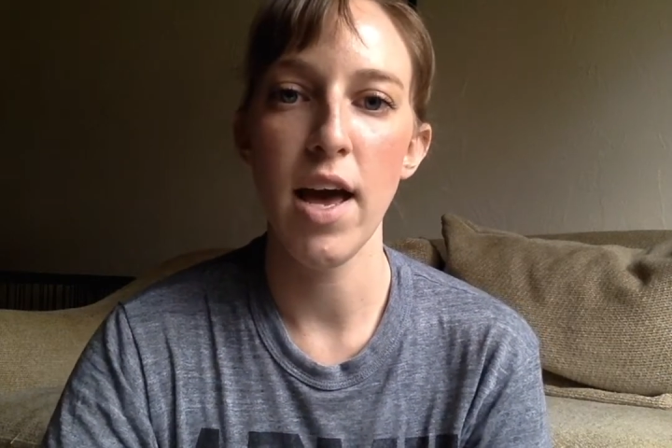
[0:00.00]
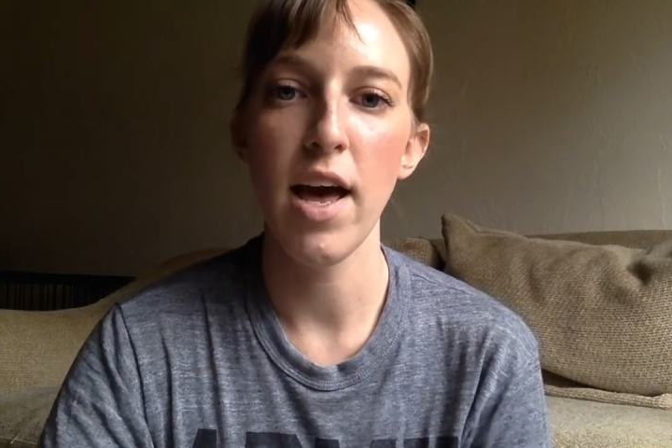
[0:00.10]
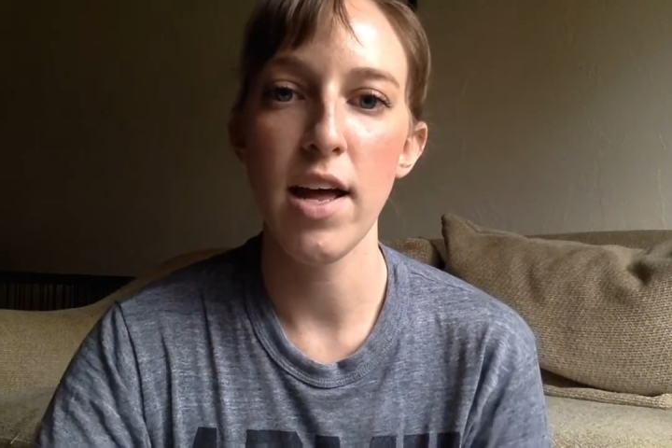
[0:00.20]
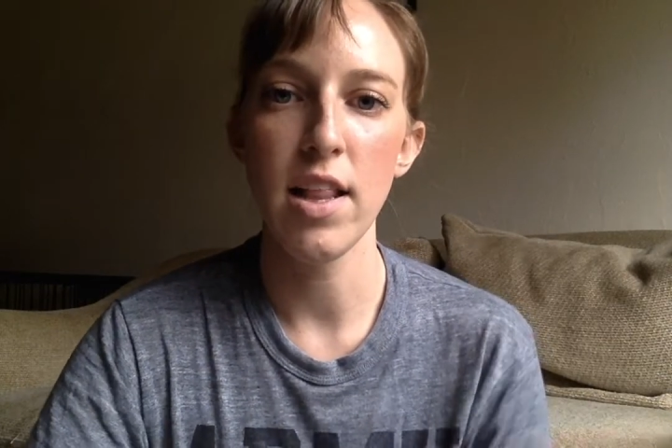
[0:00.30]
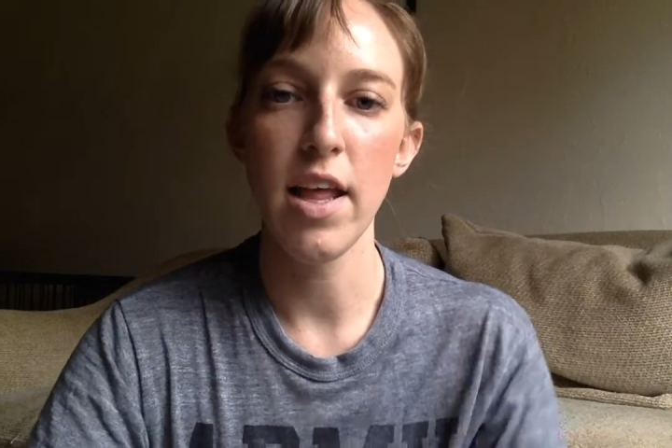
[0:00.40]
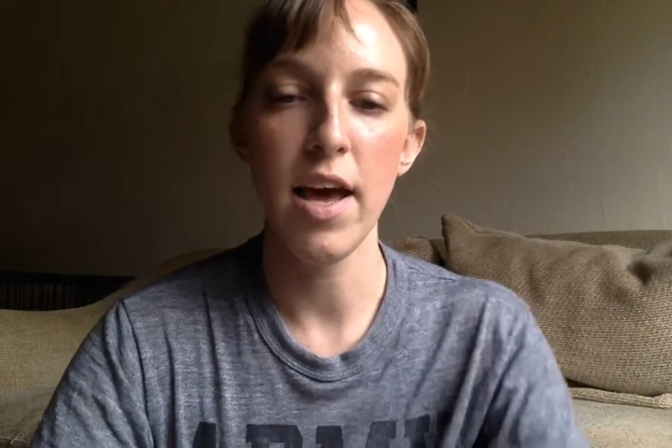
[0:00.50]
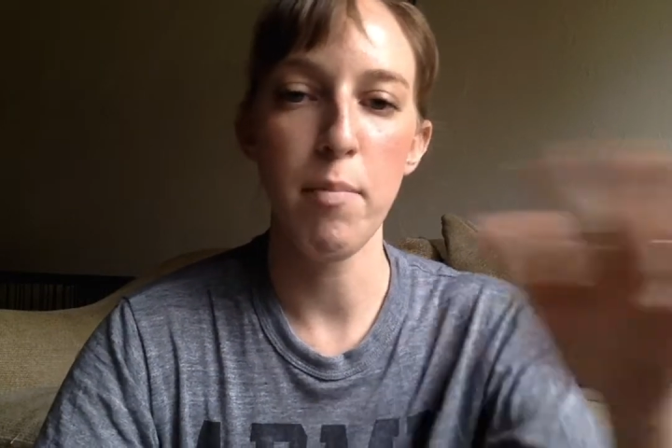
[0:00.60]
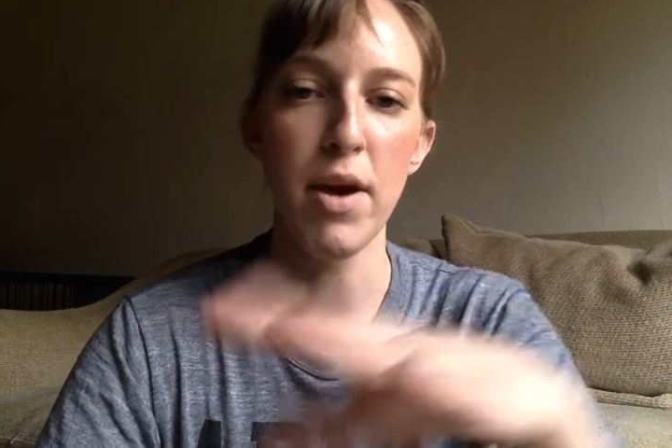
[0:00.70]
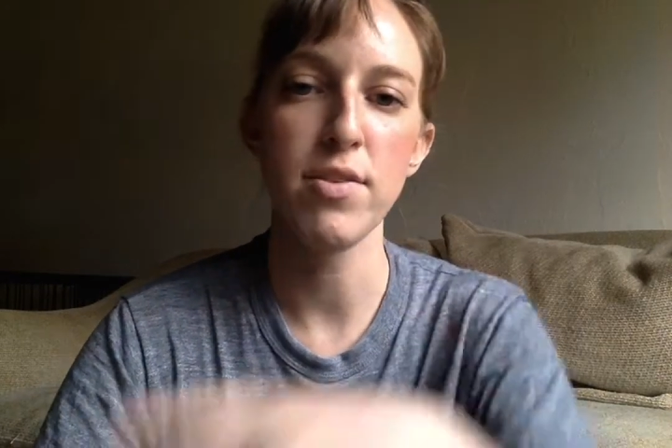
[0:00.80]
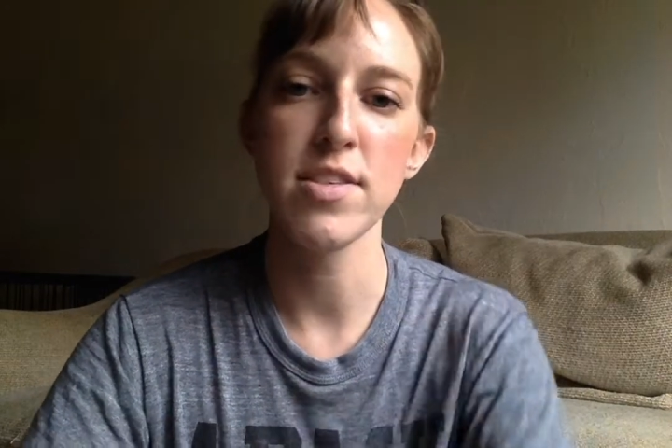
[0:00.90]
I kind of like
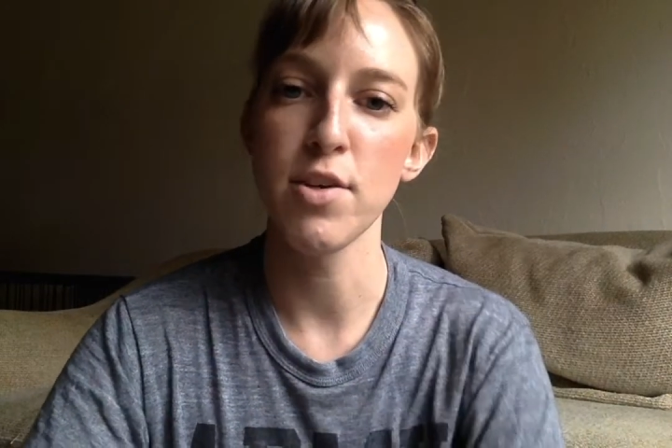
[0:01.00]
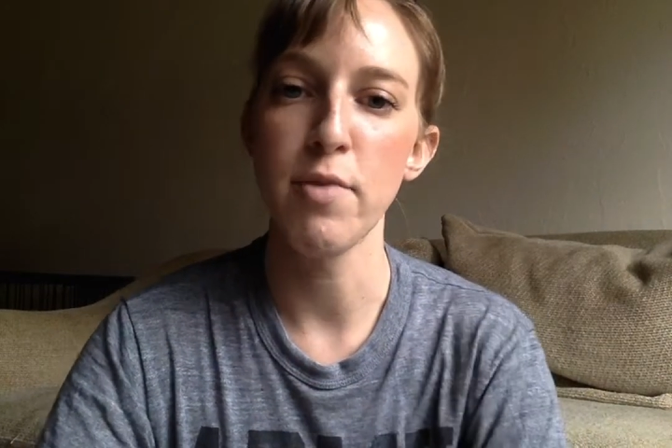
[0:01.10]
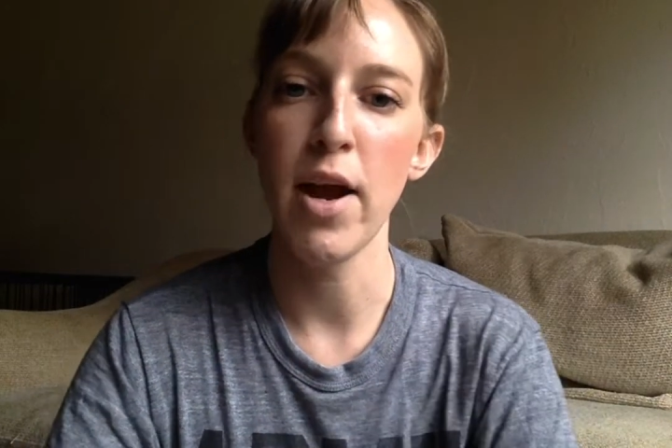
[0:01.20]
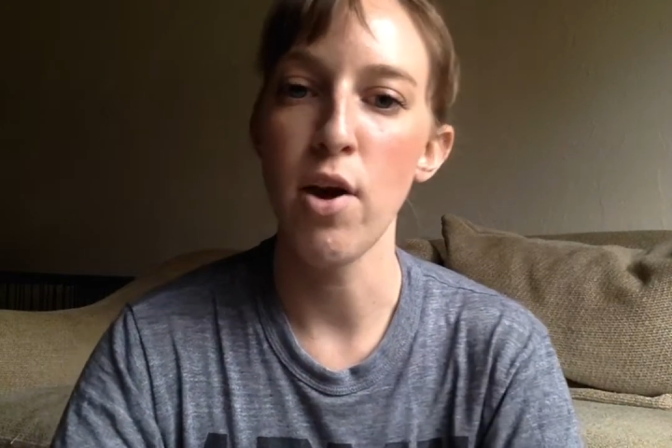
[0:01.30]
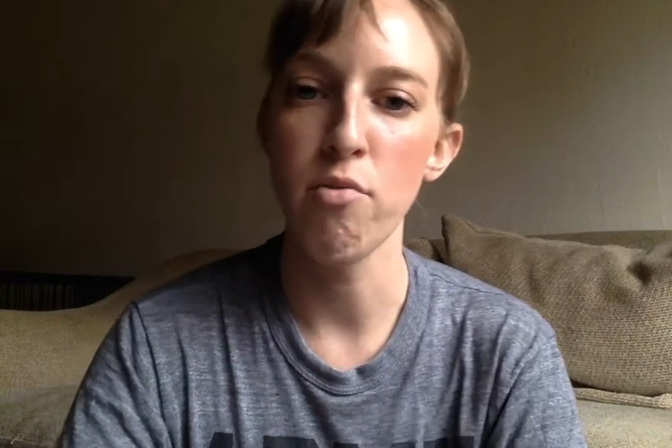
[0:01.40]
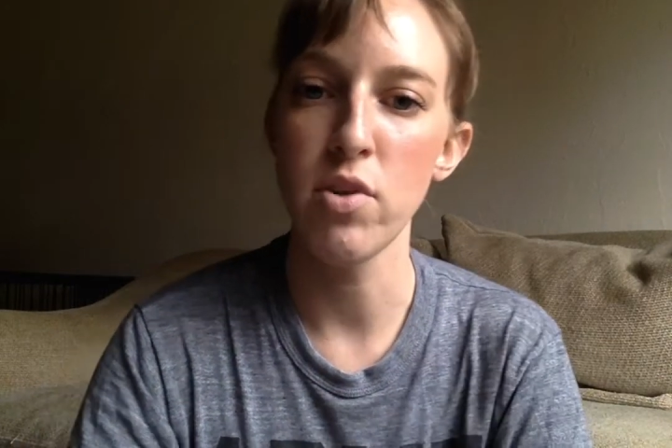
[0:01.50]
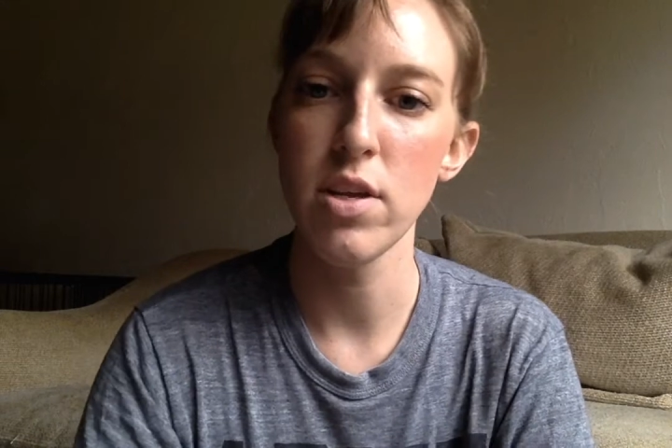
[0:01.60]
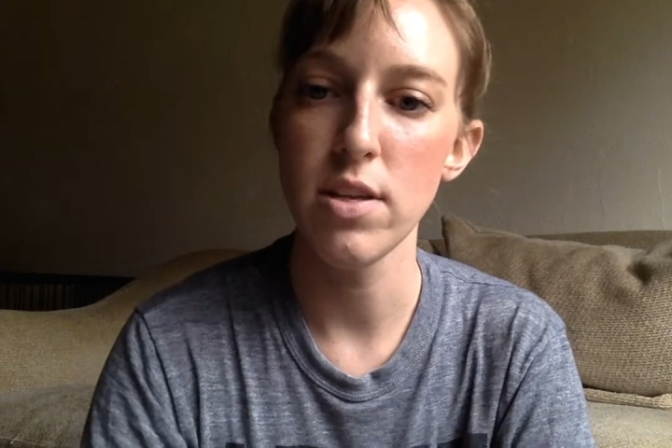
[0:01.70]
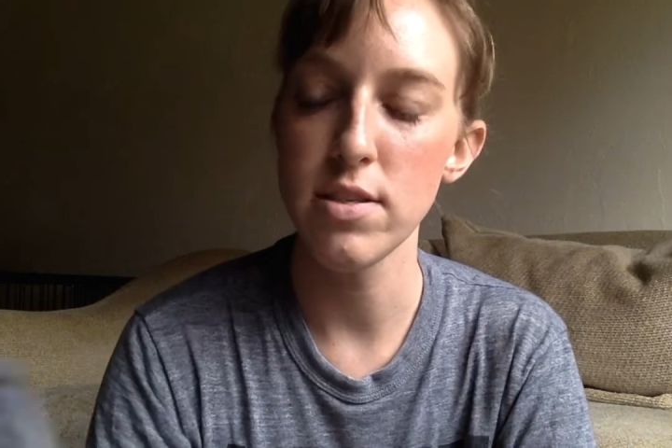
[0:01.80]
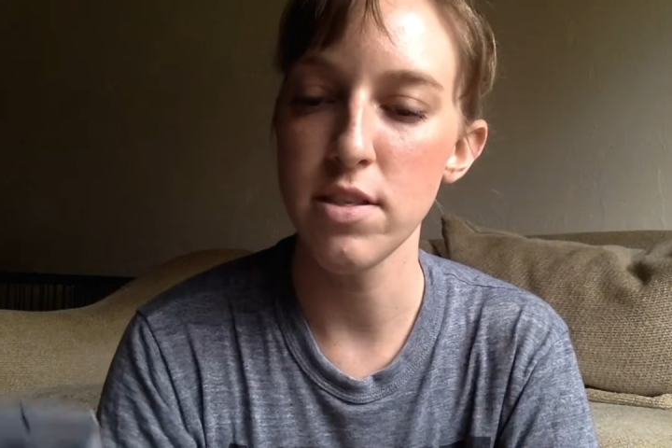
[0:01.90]
bouncing around
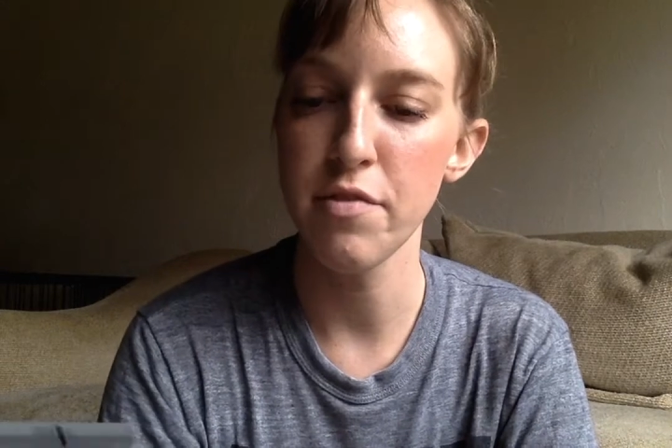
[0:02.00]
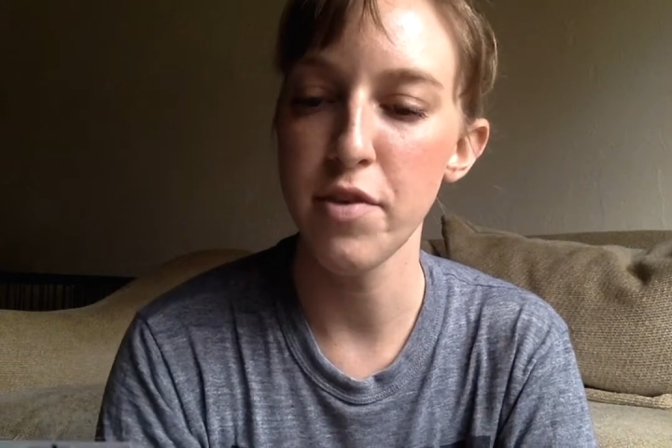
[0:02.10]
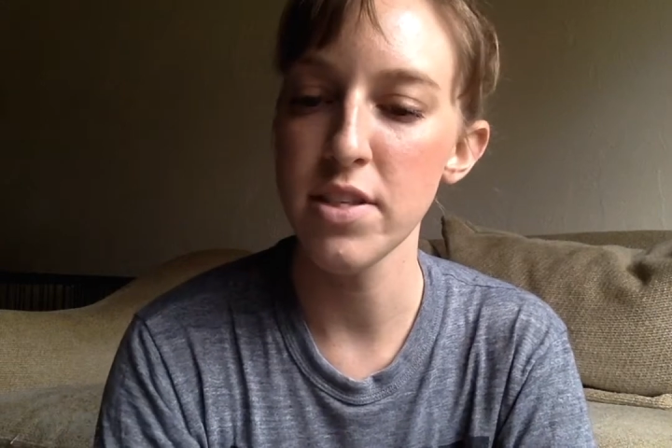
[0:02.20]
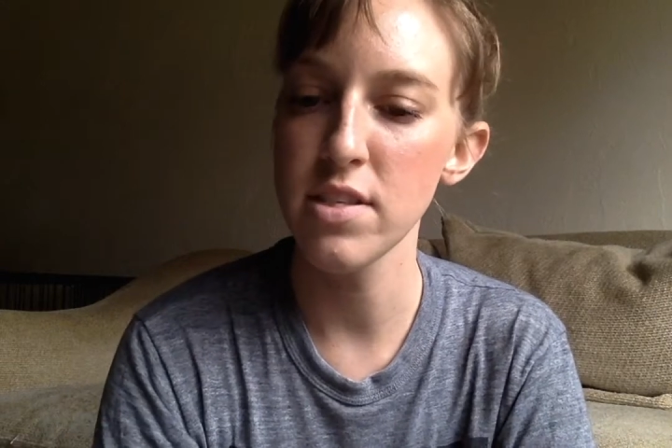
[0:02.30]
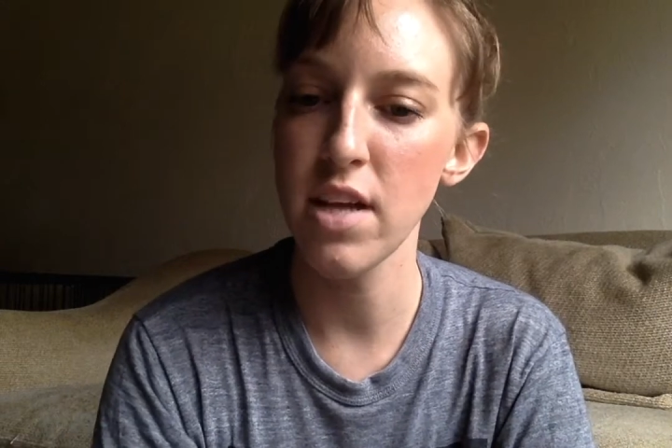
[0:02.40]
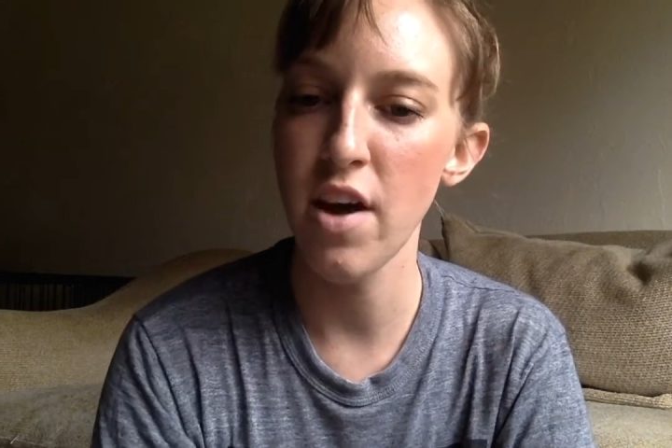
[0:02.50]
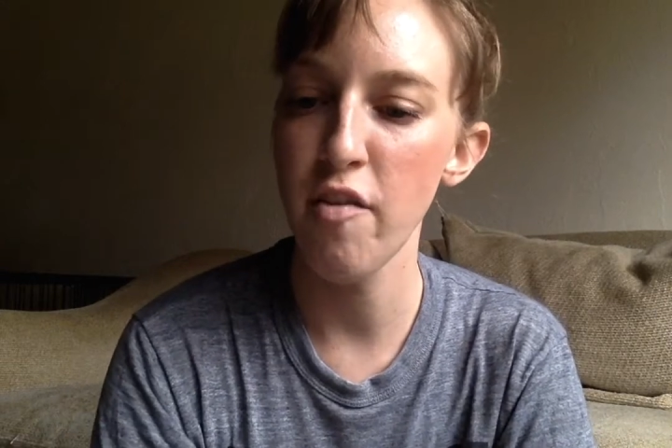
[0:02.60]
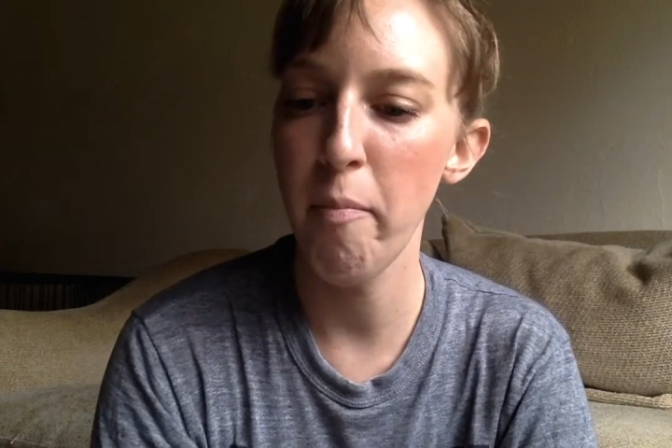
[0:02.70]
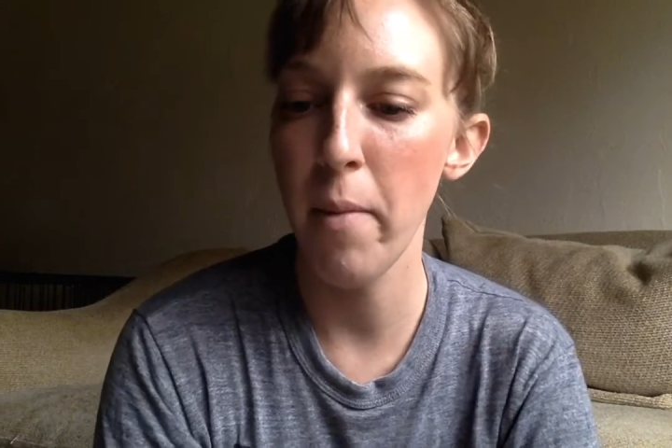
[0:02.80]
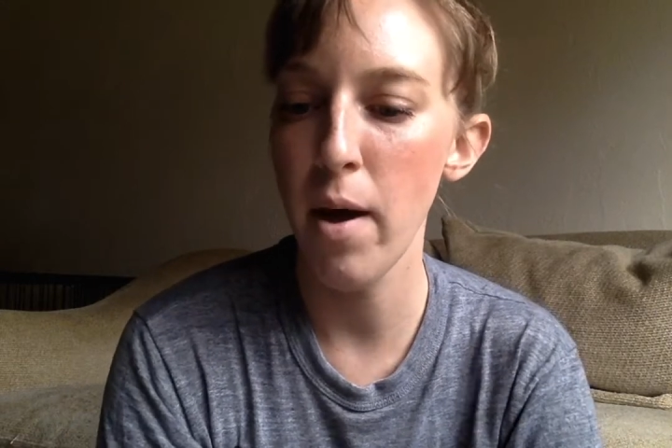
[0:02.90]
to different stuff,
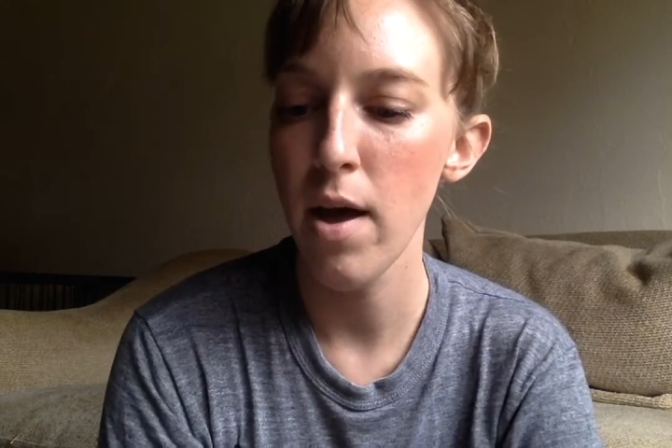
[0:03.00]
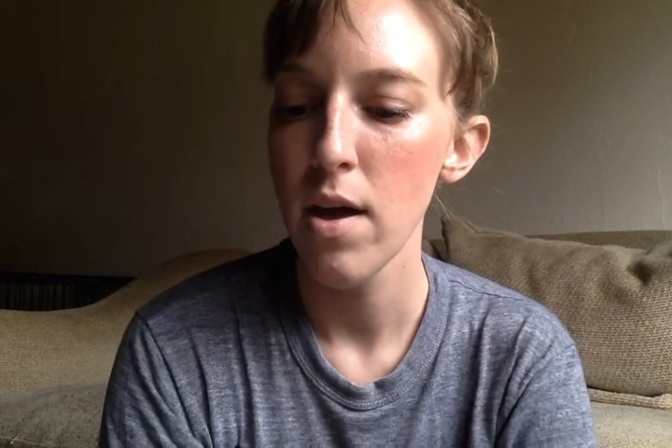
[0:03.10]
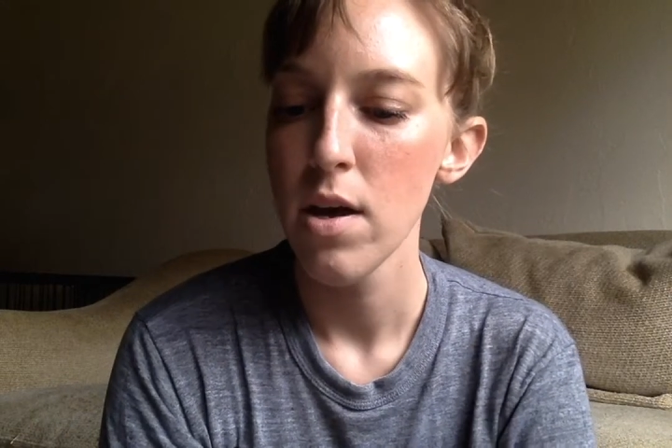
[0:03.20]
but